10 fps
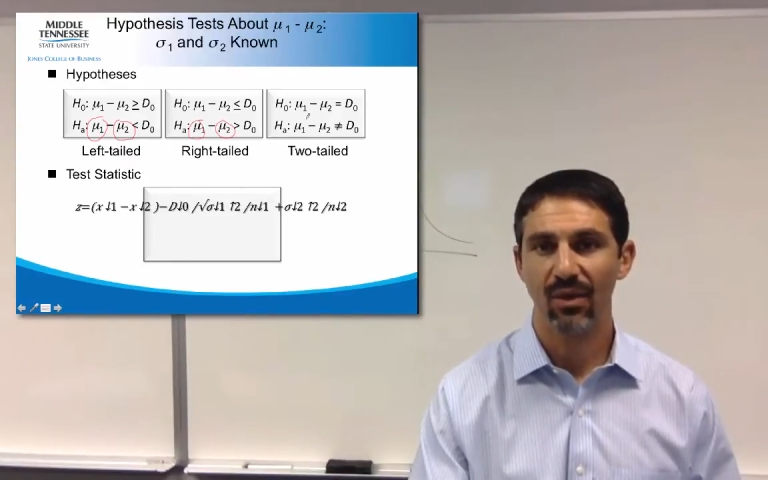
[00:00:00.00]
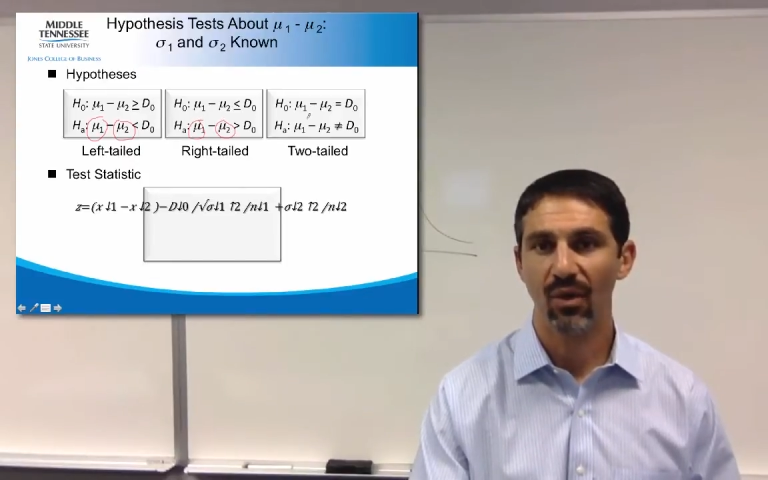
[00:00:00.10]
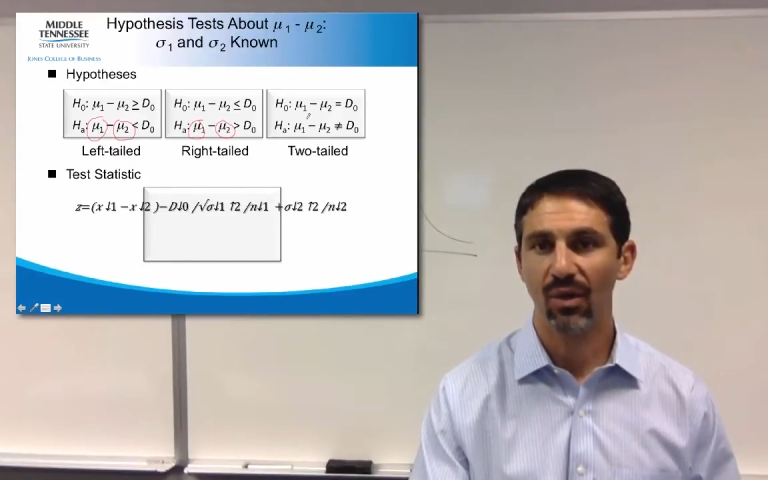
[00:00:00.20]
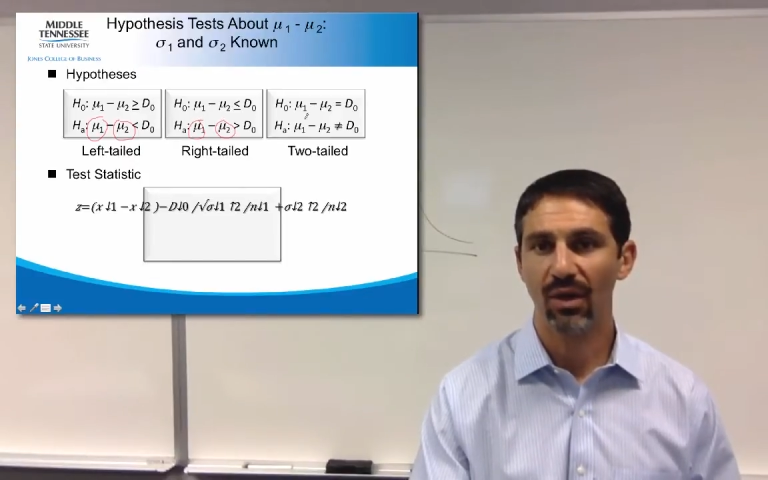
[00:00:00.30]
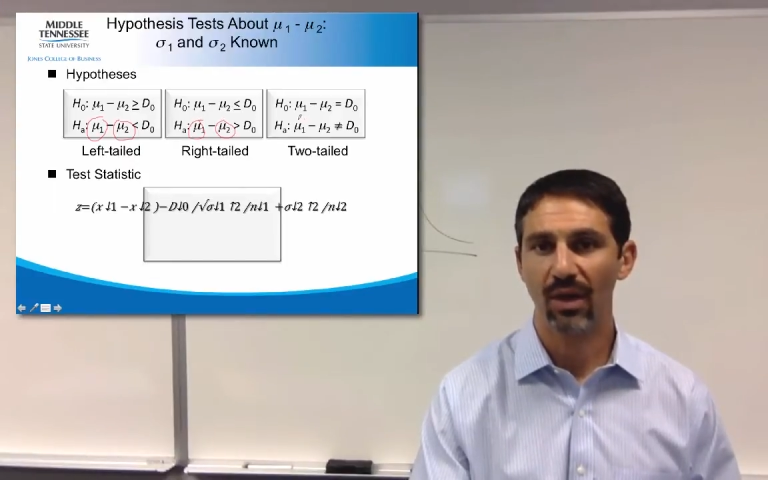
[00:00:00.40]

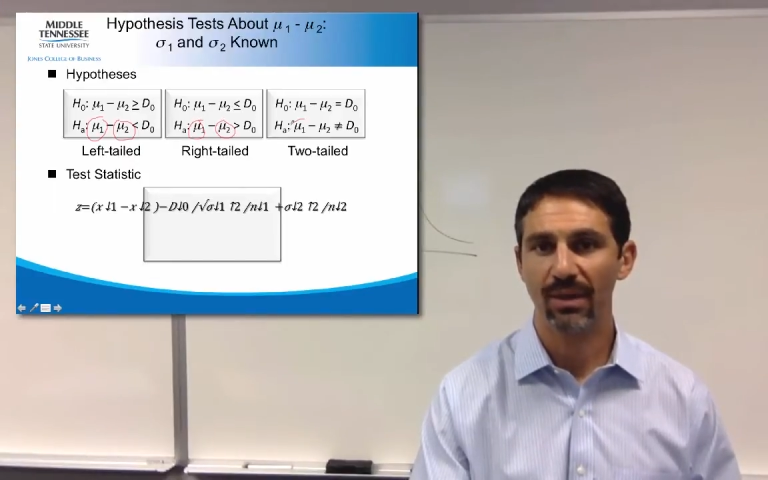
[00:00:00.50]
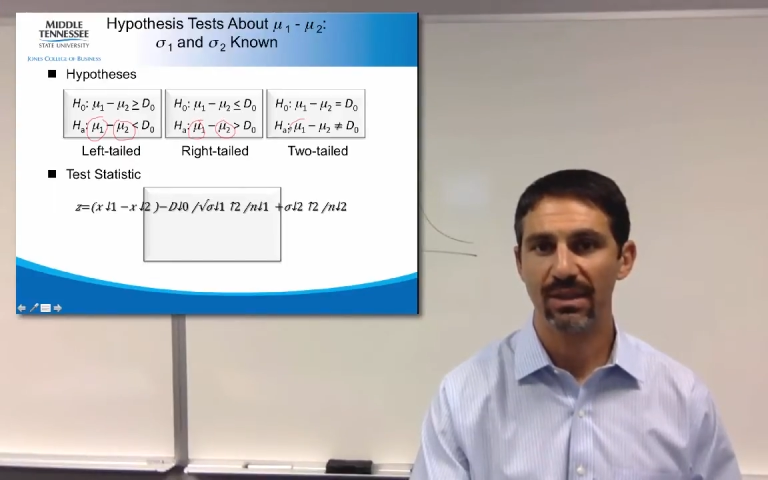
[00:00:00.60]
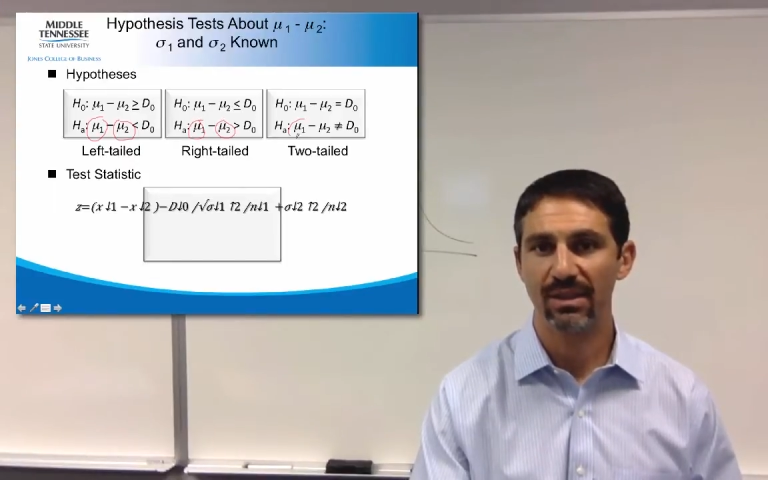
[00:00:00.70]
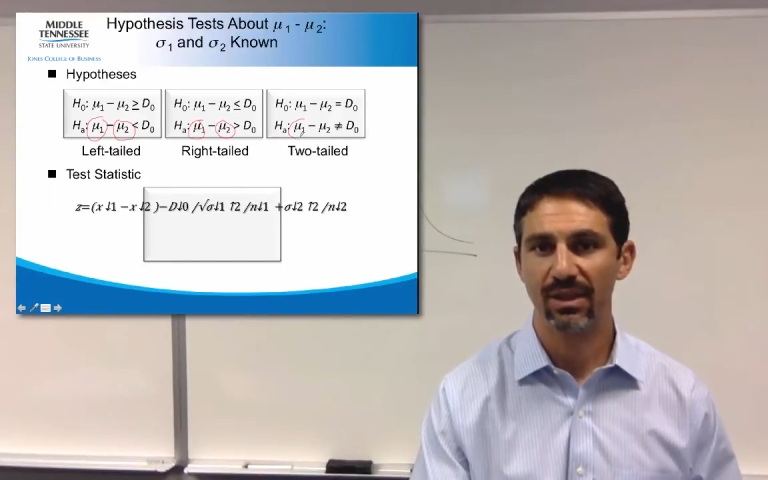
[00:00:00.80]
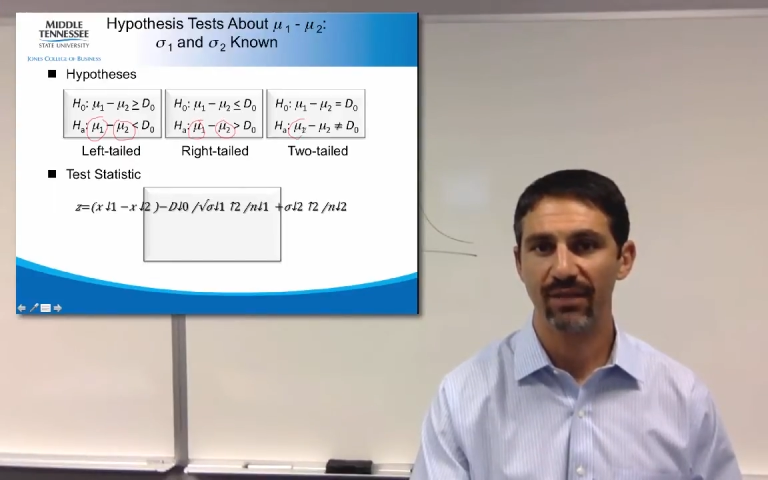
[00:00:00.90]
Or are we
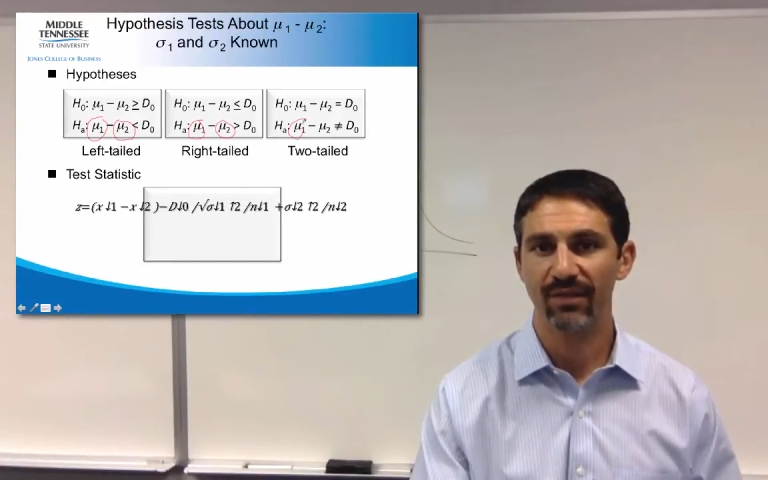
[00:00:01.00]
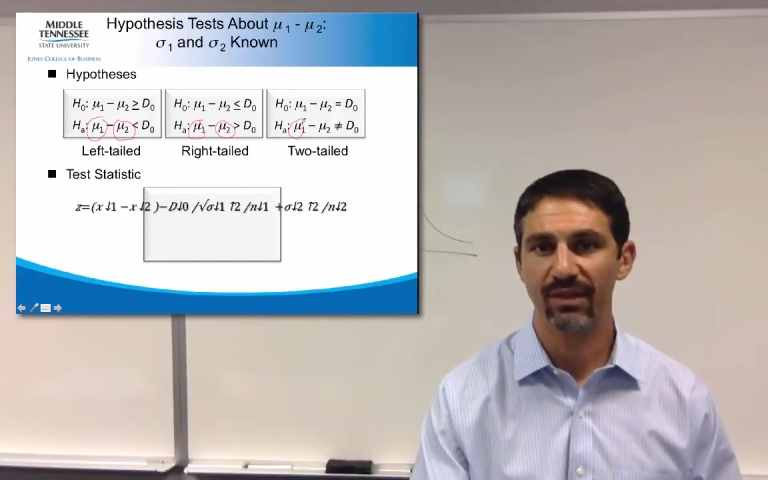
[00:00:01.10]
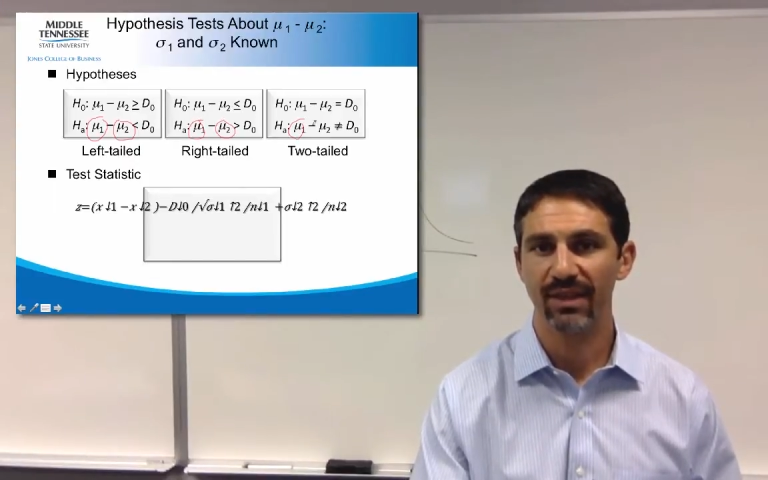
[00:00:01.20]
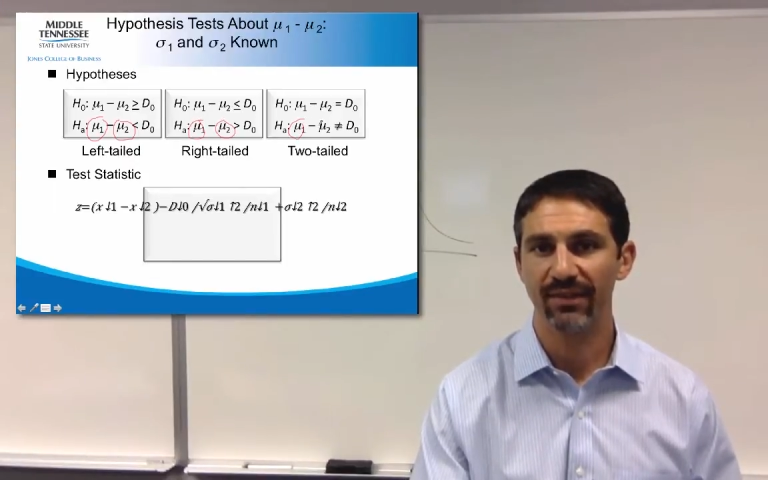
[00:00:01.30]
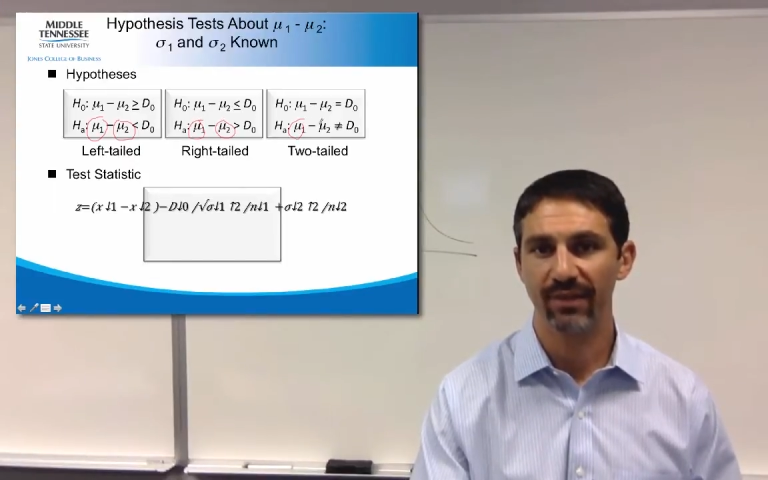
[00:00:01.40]
just looking for
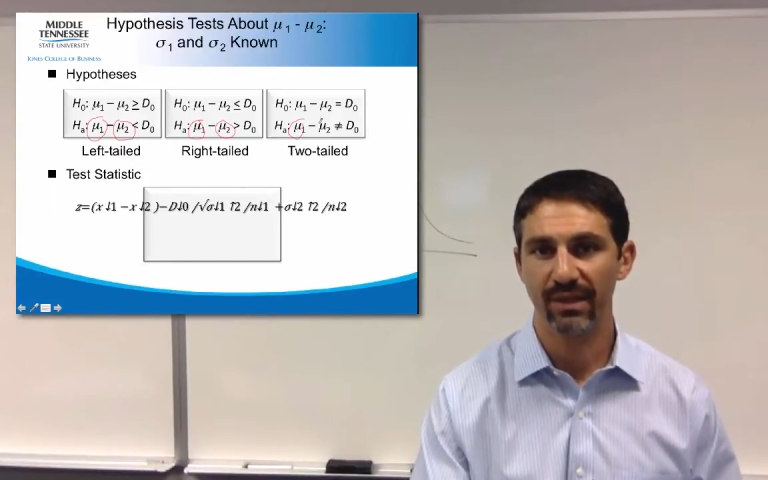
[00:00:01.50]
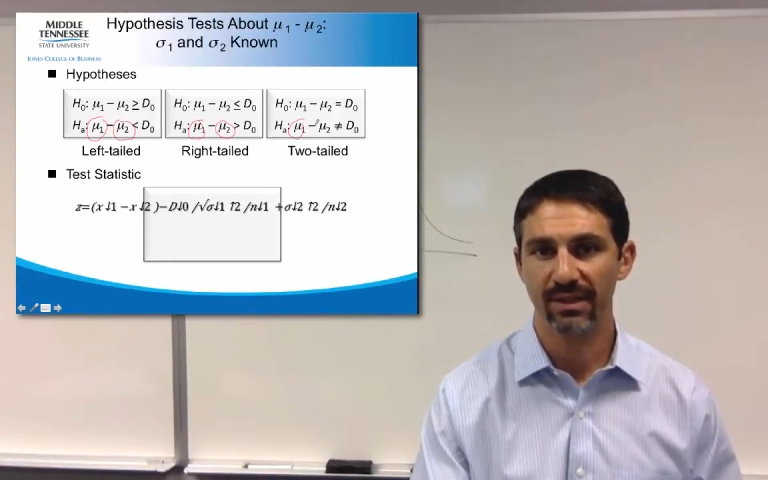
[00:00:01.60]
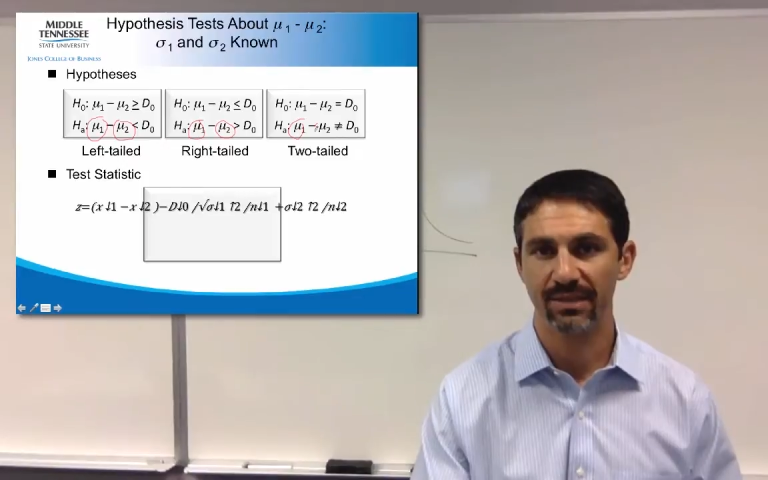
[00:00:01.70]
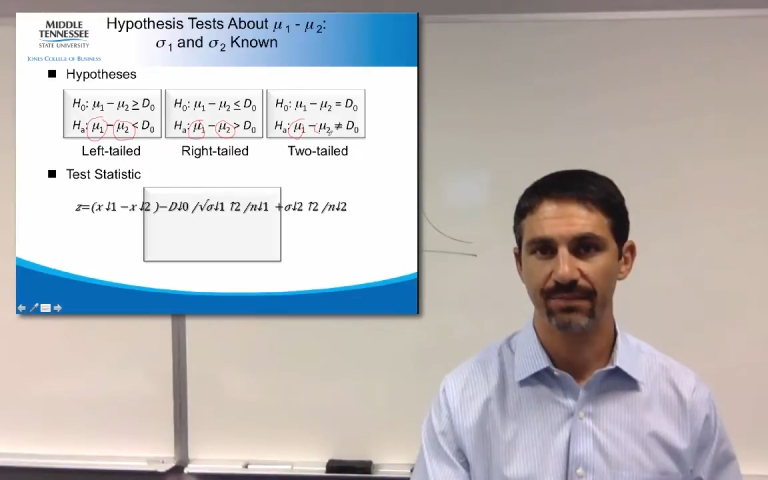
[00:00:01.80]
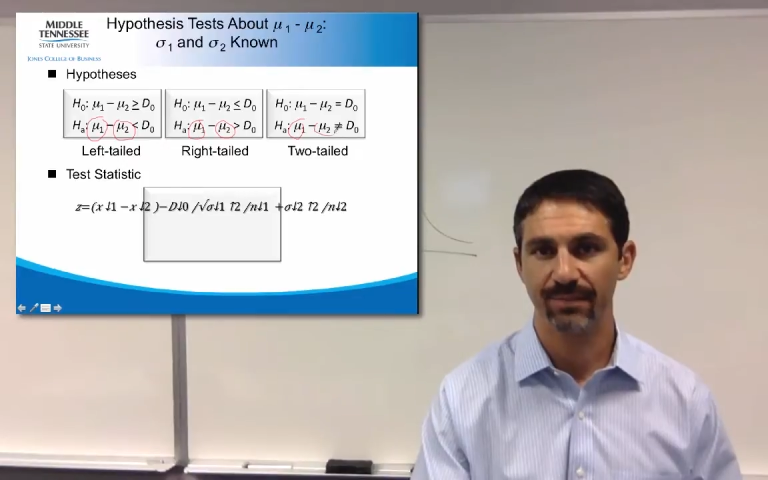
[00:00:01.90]
difference?